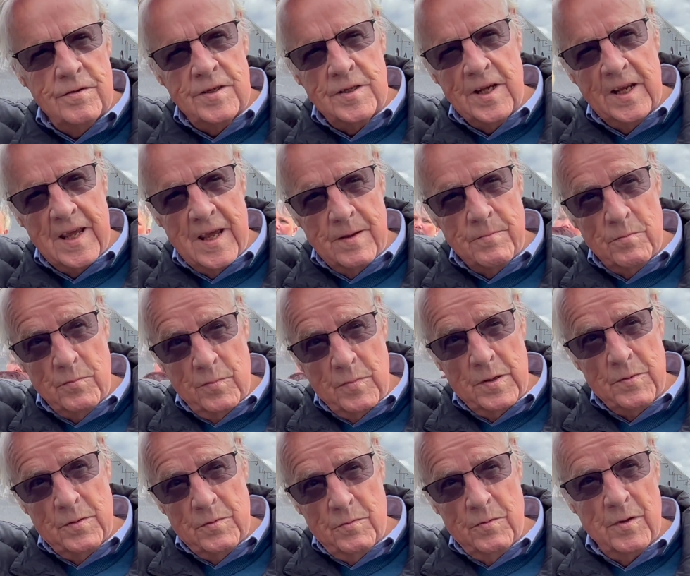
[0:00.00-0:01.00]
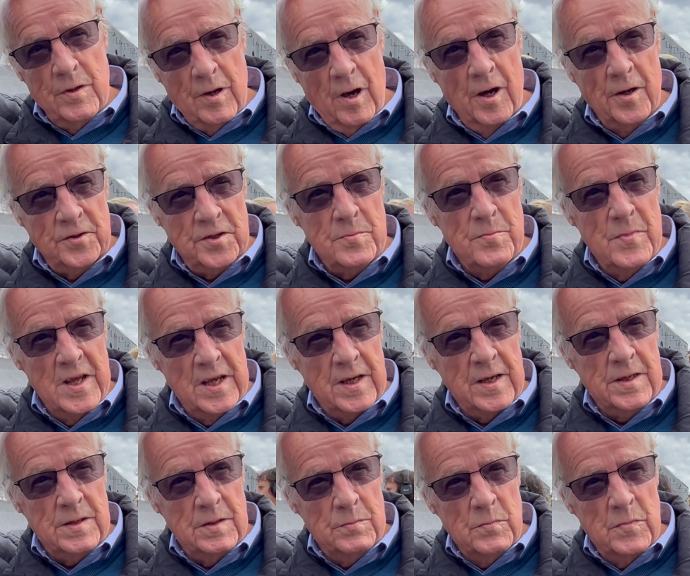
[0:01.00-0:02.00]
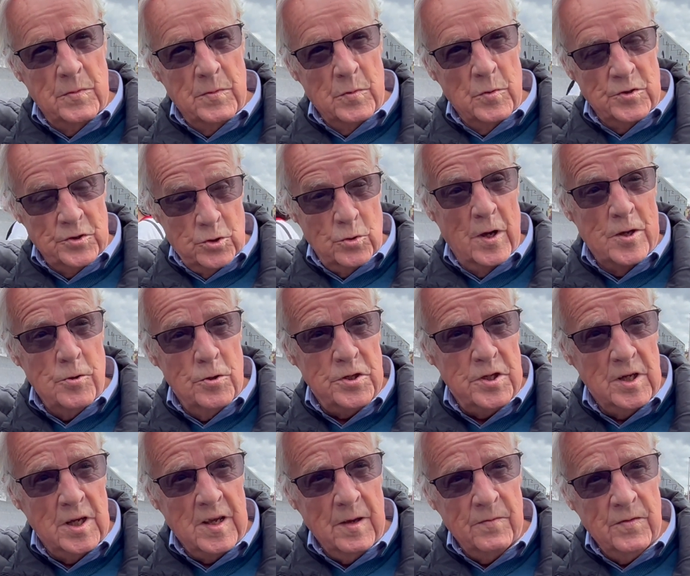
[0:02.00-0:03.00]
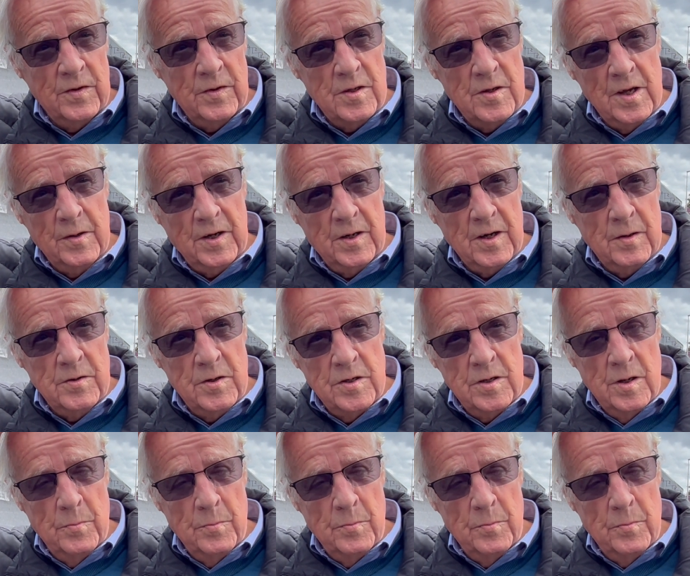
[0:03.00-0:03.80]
get her to make it. So I used to give your